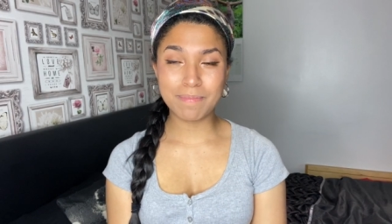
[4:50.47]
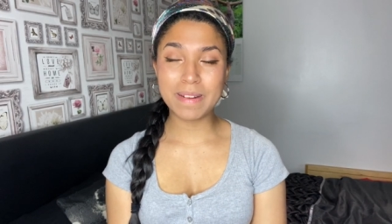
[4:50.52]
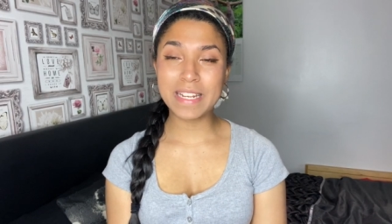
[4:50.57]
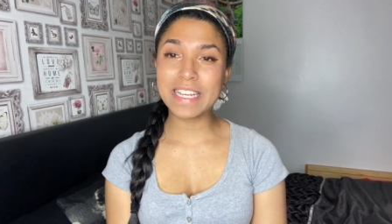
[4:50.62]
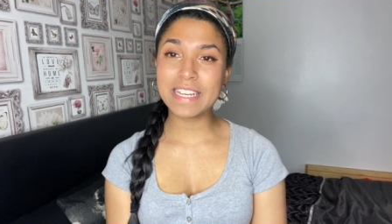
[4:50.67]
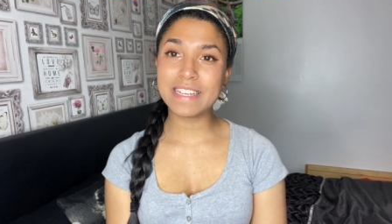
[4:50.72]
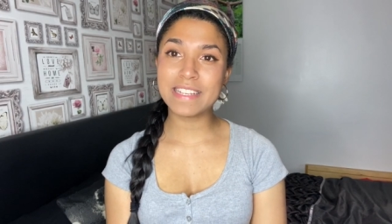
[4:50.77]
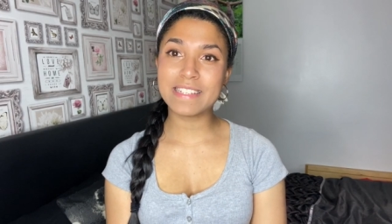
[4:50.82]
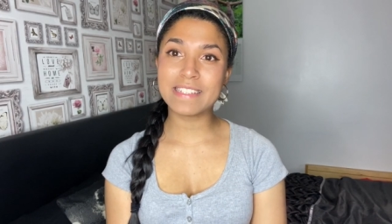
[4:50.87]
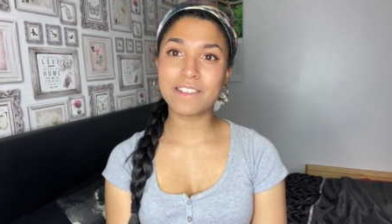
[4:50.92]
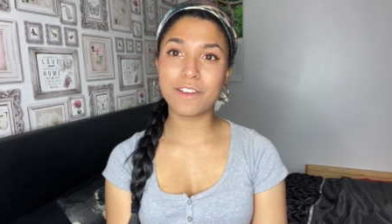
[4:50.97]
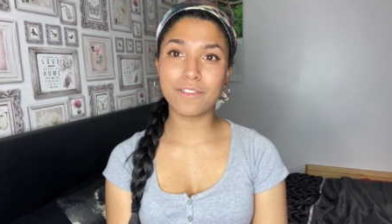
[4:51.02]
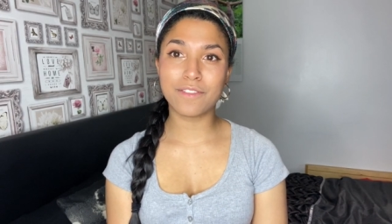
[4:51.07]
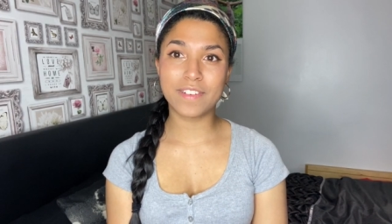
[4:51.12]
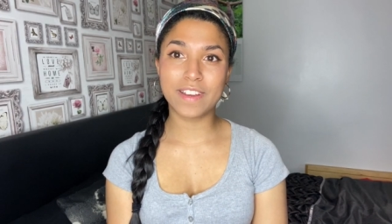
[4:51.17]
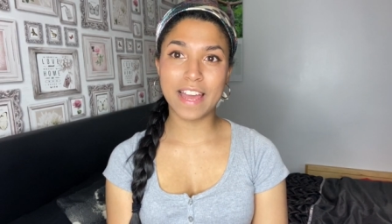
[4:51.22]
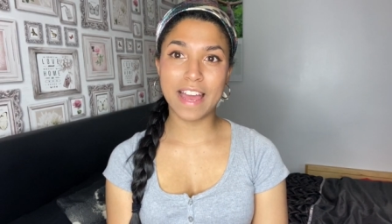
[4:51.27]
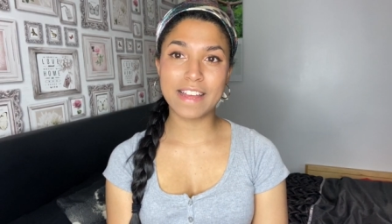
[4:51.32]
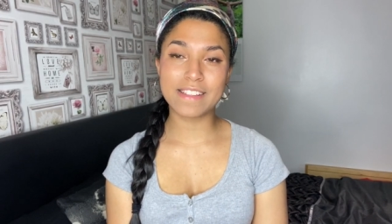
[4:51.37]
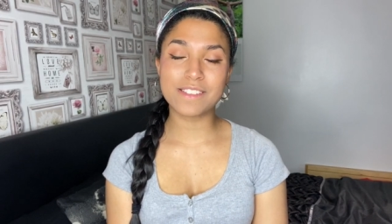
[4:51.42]
Please don't
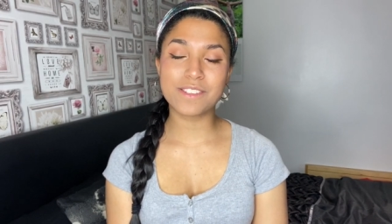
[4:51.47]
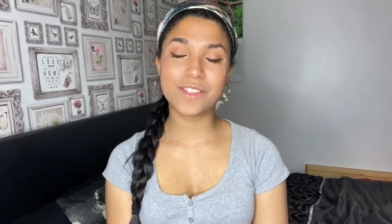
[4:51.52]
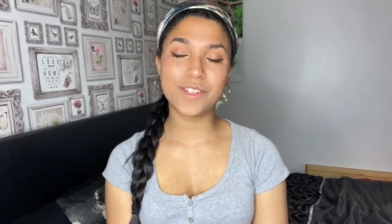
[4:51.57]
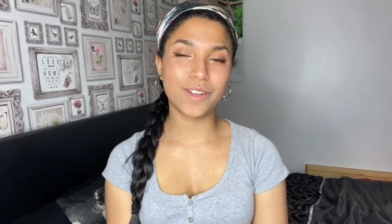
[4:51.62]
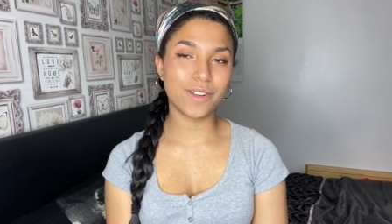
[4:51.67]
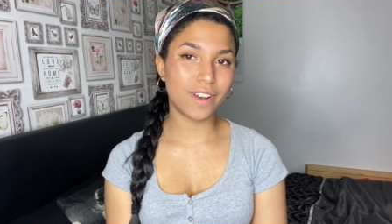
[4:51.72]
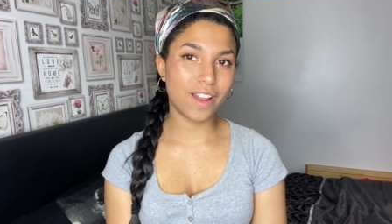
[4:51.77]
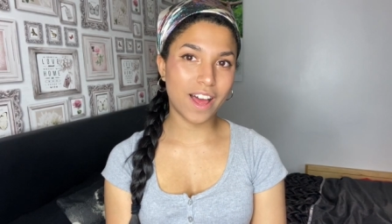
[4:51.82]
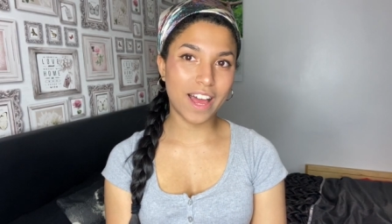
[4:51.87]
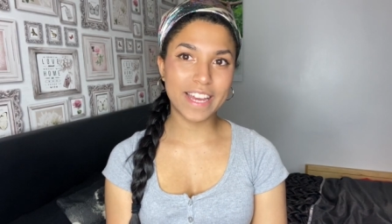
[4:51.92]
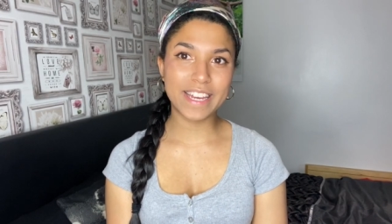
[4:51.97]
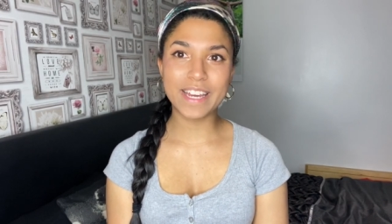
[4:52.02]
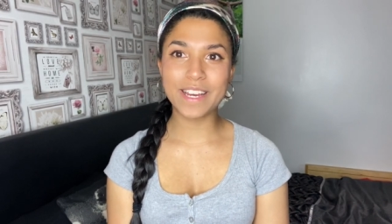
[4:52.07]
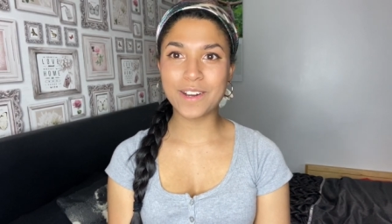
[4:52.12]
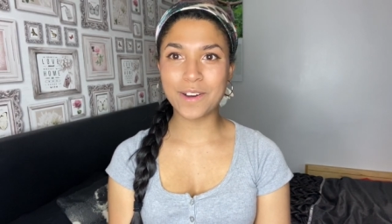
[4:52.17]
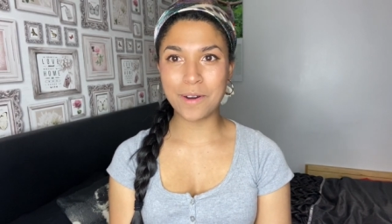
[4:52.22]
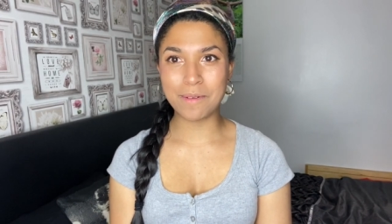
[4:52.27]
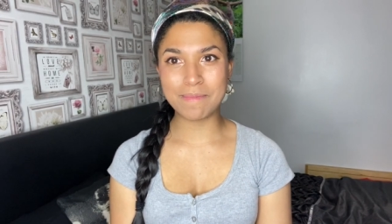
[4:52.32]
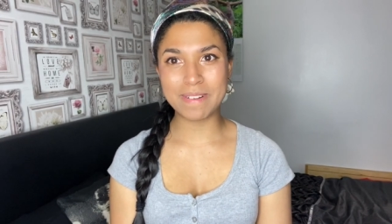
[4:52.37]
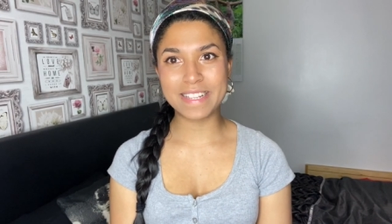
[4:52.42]
forget to like,
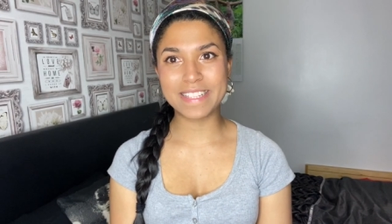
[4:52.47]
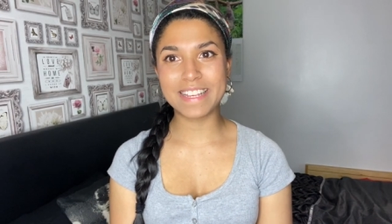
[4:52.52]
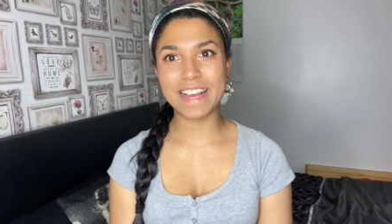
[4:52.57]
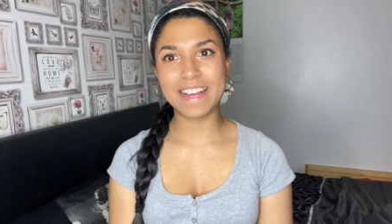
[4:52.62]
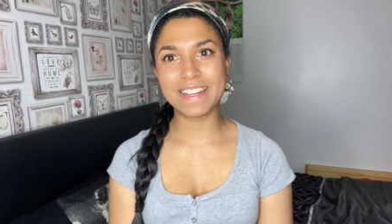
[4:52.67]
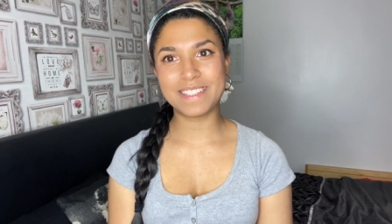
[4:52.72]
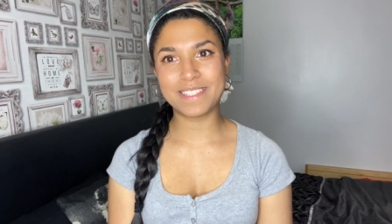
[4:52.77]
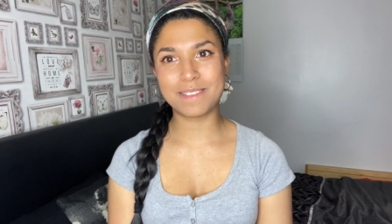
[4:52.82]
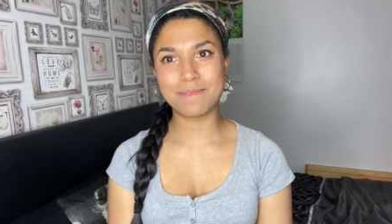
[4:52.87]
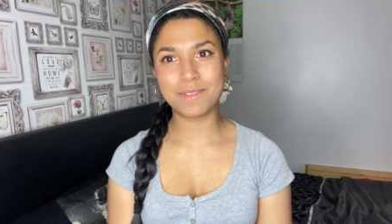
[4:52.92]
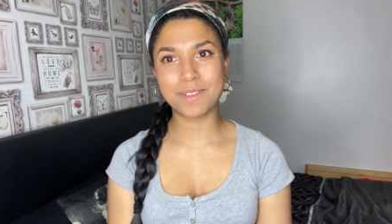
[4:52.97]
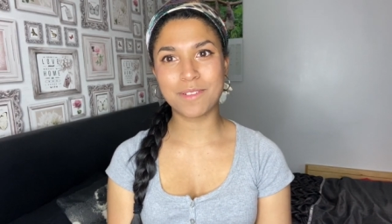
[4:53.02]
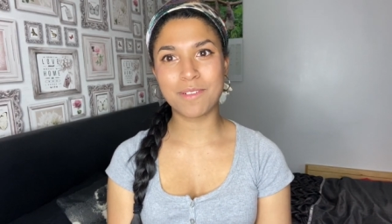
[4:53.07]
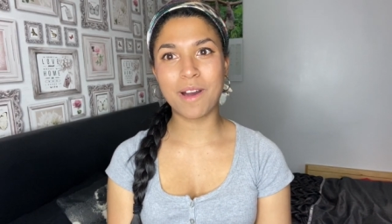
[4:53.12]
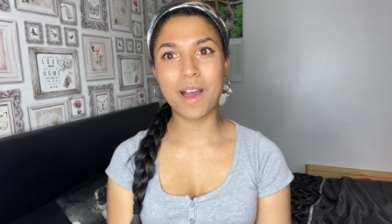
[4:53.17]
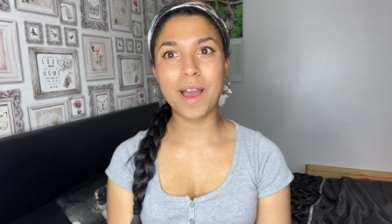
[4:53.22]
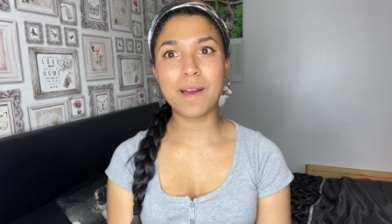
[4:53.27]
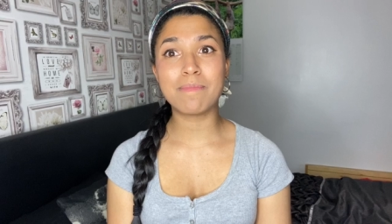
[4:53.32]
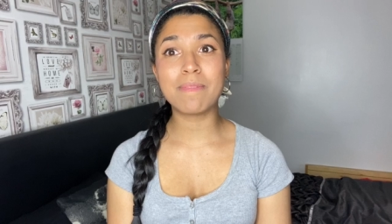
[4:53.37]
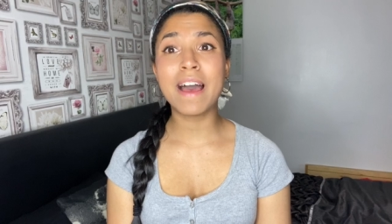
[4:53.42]
comment, and
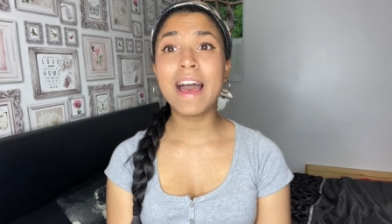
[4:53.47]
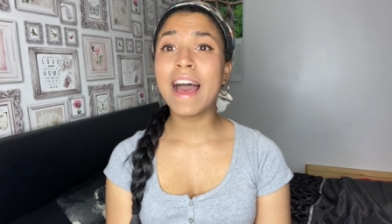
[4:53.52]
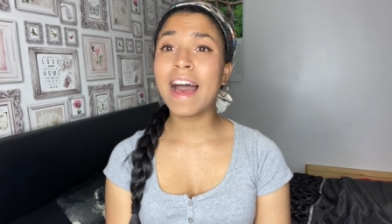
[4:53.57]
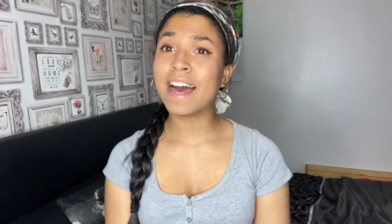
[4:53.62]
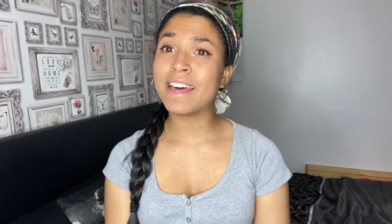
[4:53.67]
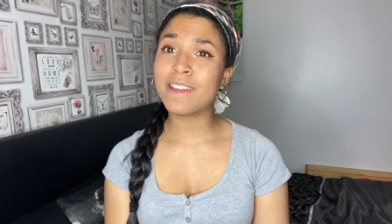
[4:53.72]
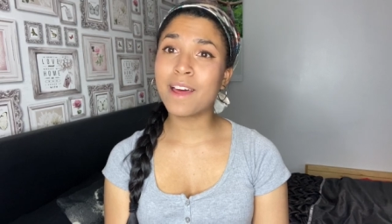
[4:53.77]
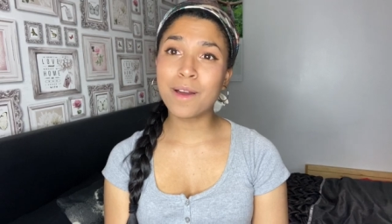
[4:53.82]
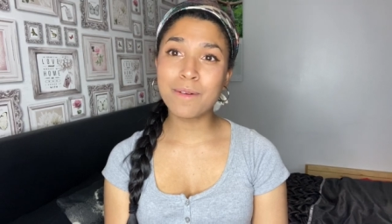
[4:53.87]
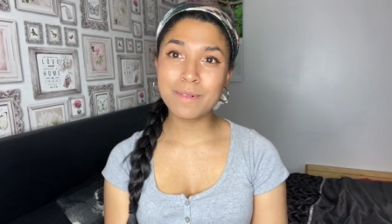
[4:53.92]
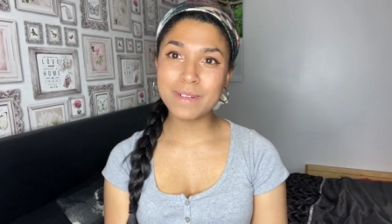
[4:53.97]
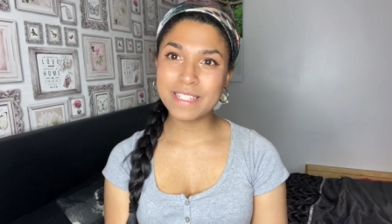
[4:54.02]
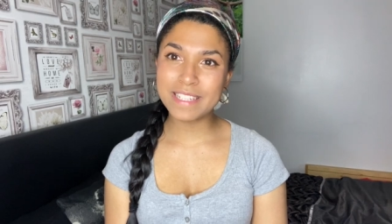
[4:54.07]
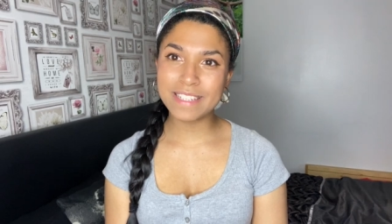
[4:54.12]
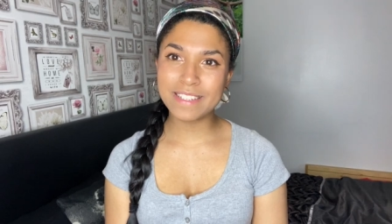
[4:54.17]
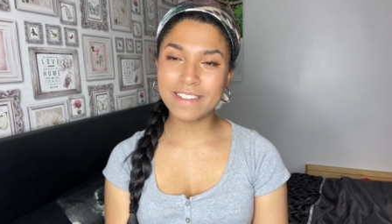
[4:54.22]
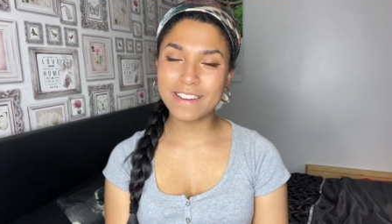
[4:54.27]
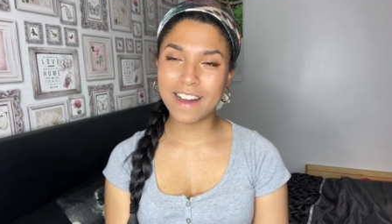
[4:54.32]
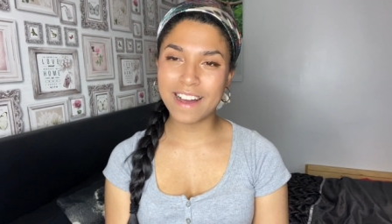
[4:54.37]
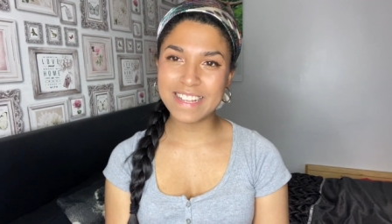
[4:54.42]
subscribe, and I will see
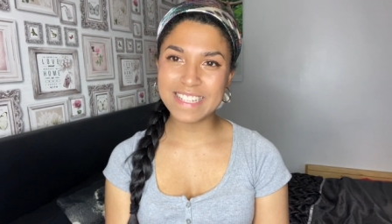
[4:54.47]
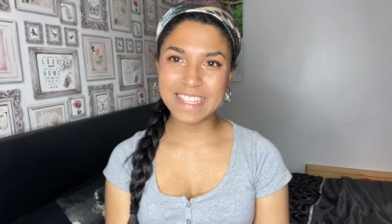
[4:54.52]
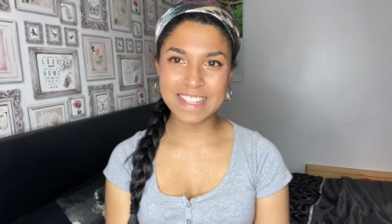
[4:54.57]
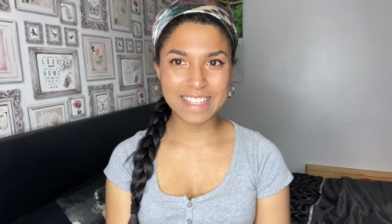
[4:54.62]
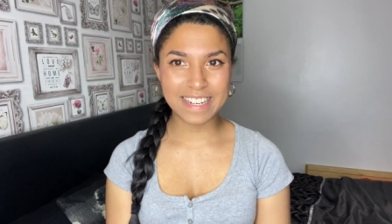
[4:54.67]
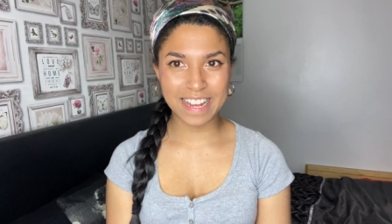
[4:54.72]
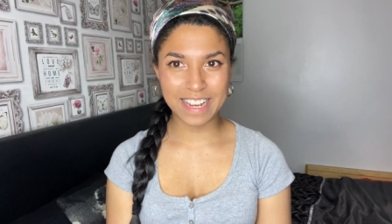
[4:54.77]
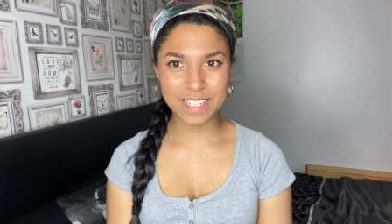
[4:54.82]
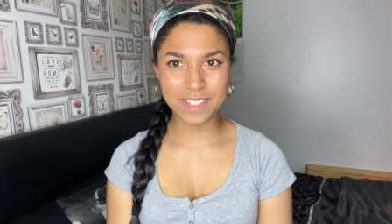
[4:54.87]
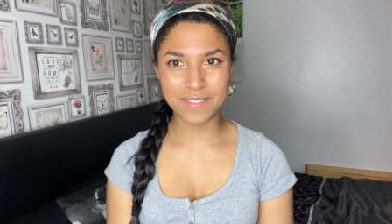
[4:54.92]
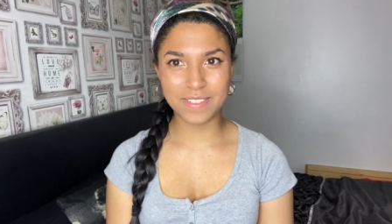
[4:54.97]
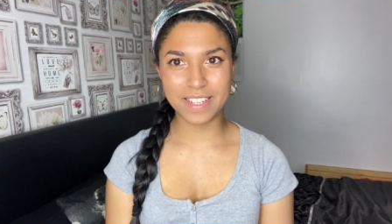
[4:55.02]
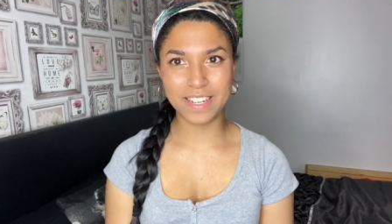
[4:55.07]
you guys in the next